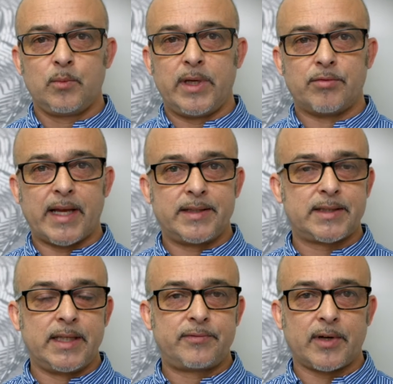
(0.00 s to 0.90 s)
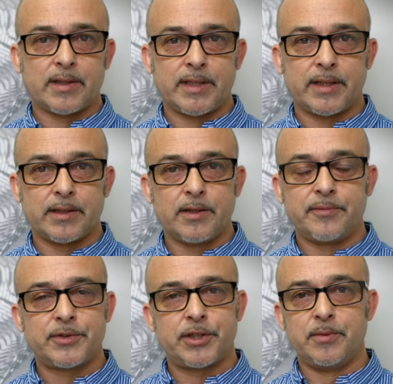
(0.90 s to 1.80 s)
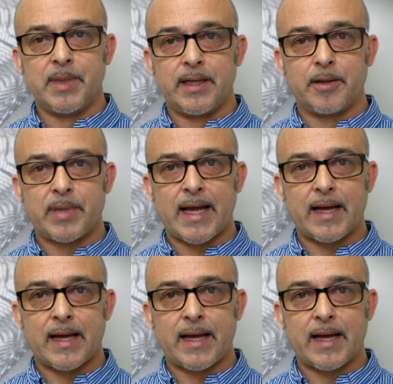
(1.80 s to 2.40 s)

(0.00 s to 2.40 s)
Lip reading: We raised seed funding of £2 million.